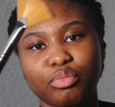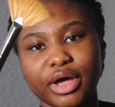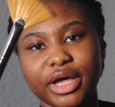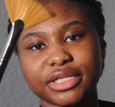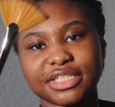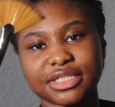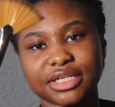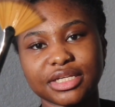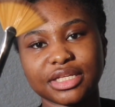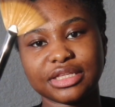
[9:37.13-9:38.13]
but
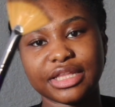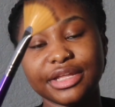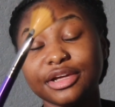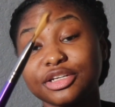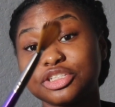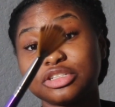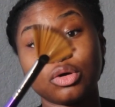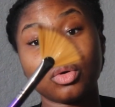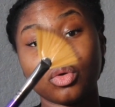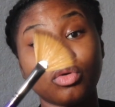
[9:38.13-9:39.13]
they look
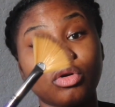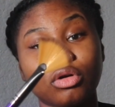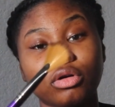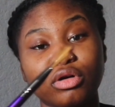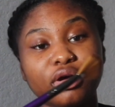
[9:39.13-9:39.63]
so cool.